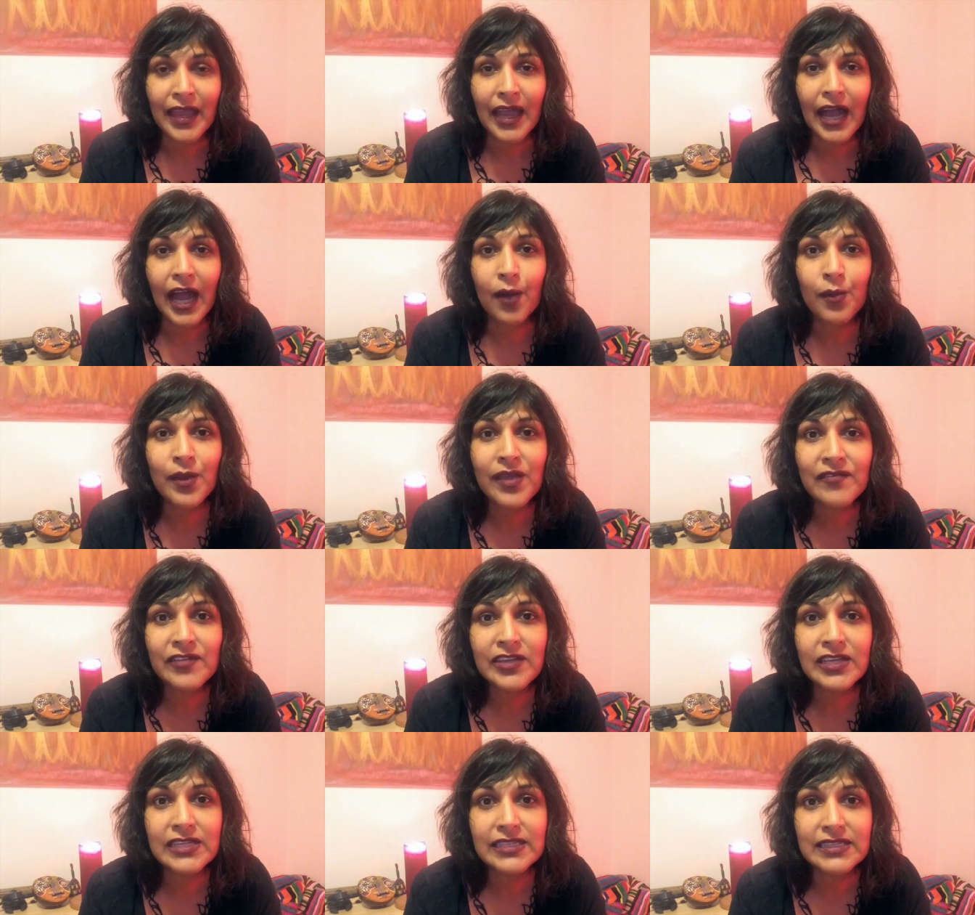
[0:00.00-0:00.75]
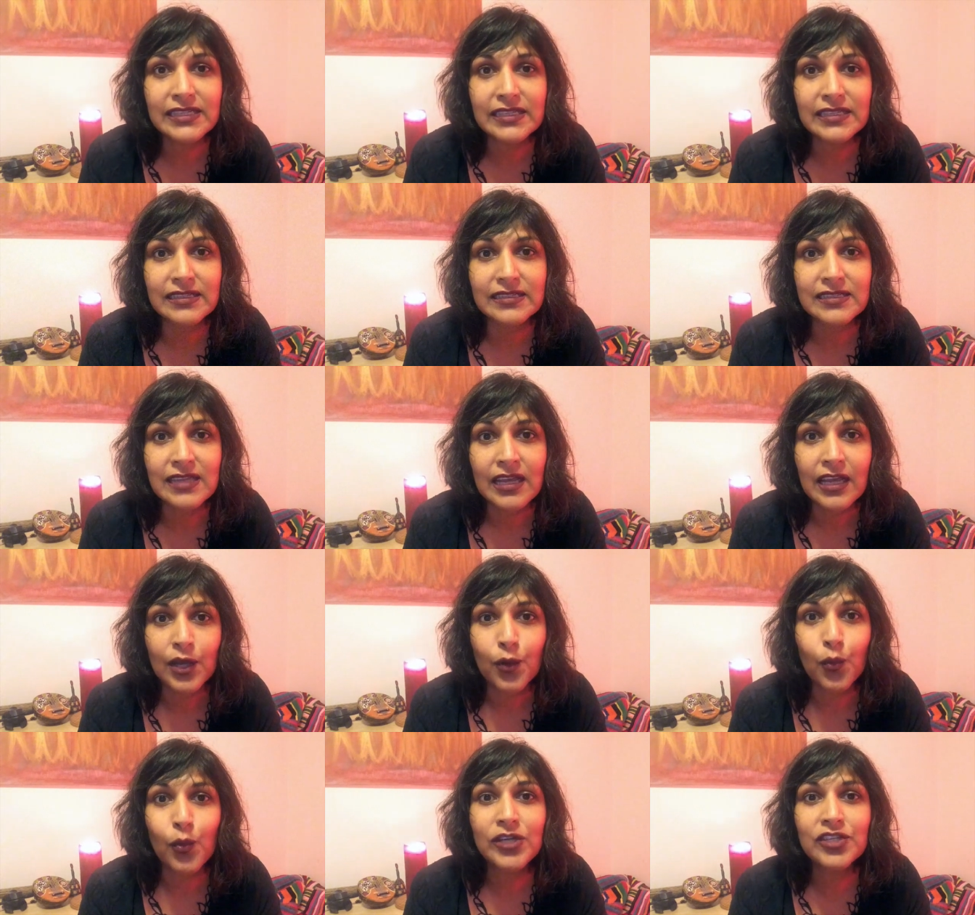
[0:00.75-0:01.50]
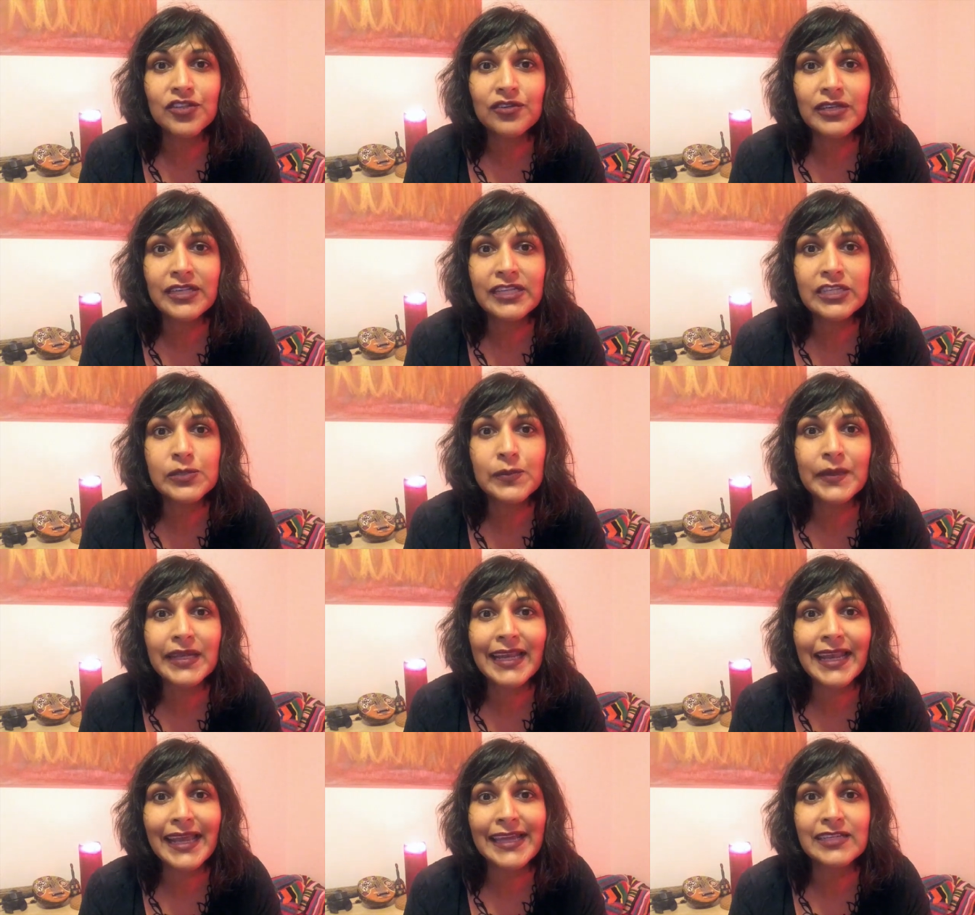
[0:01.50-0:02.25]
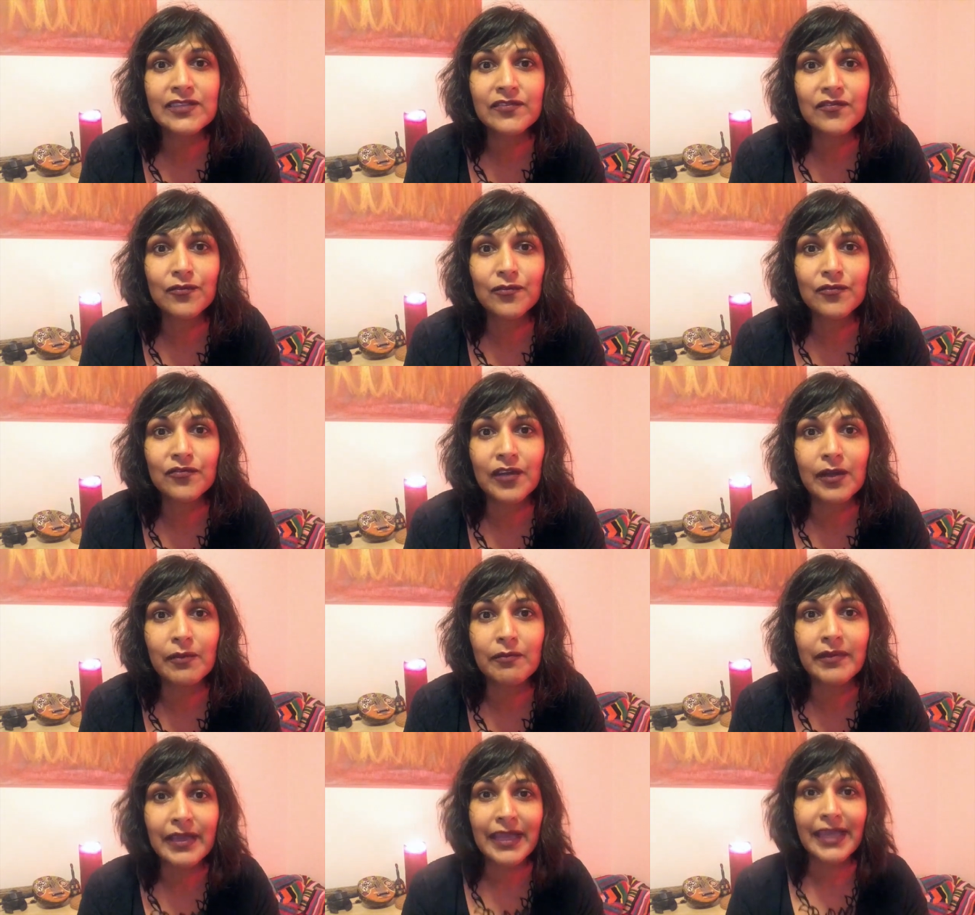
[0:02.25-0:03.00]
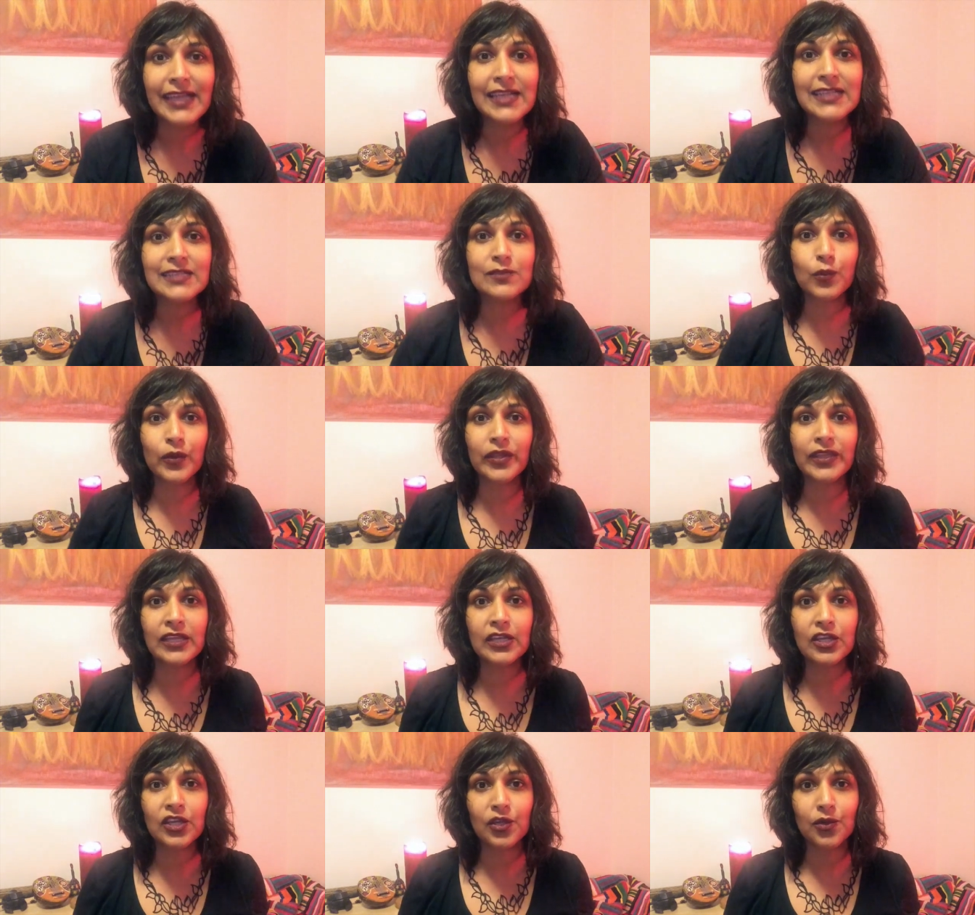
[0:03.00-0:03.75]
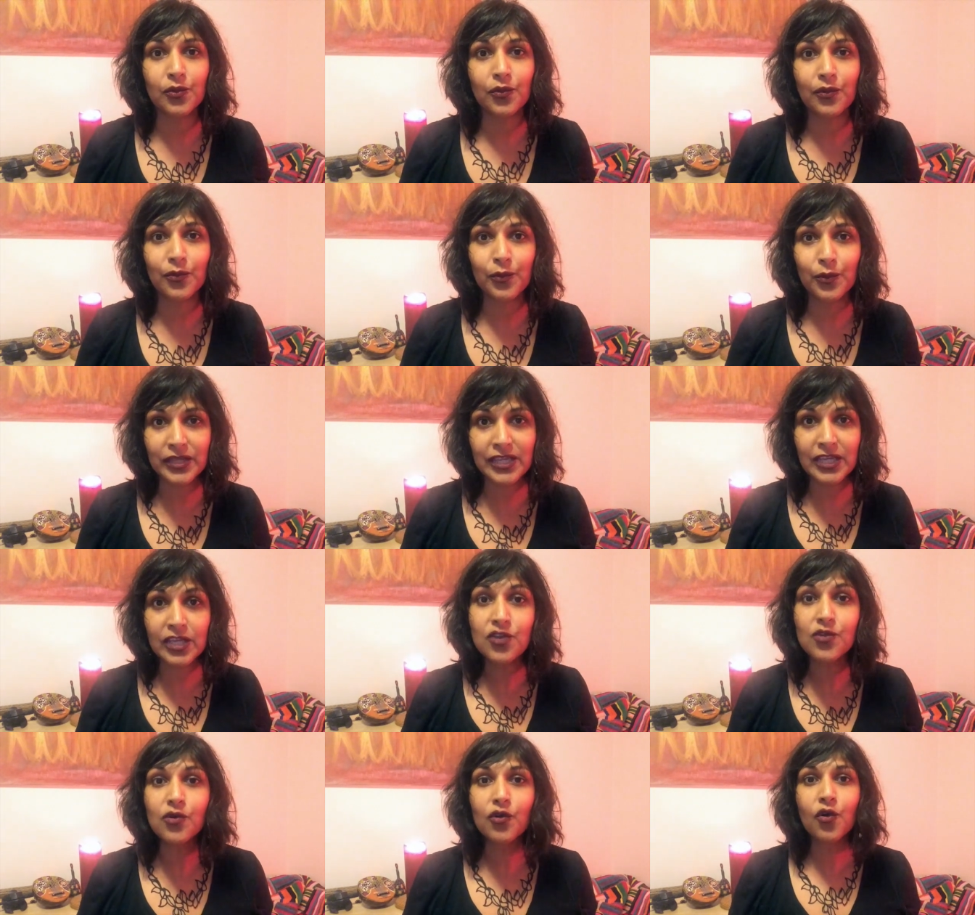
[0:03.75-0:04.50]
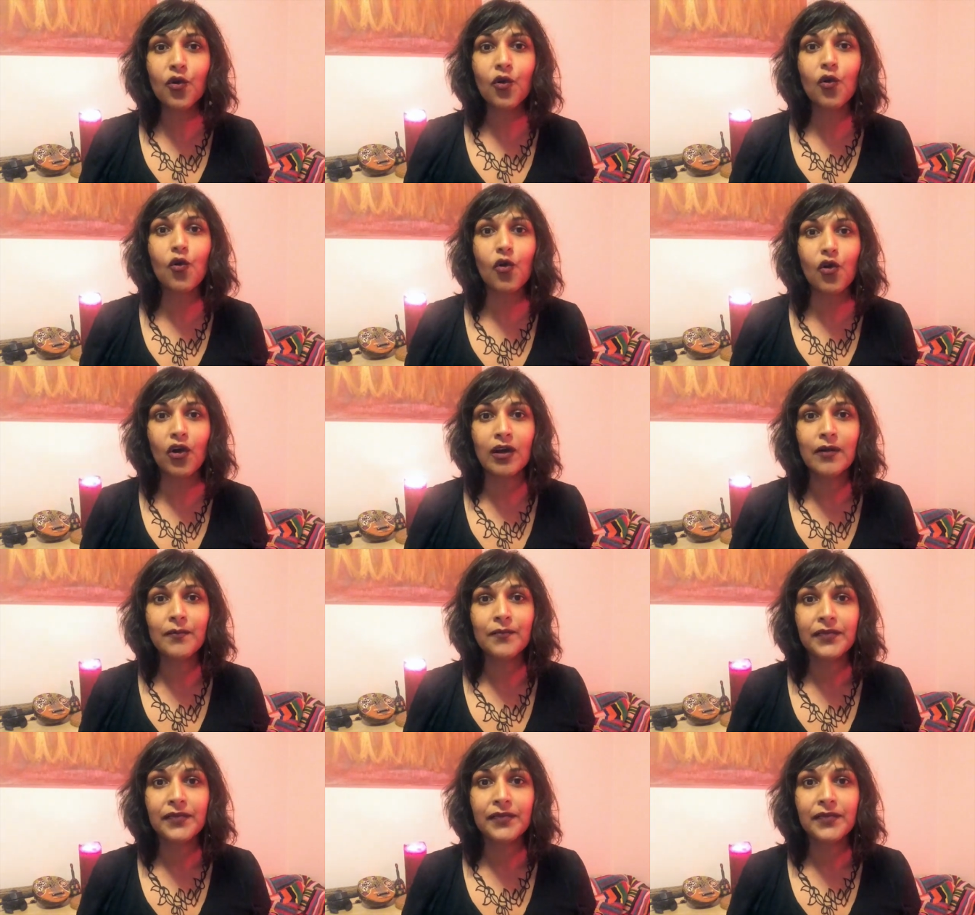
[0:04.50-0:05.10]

However, it is, what you need to be led from is within you, within your core.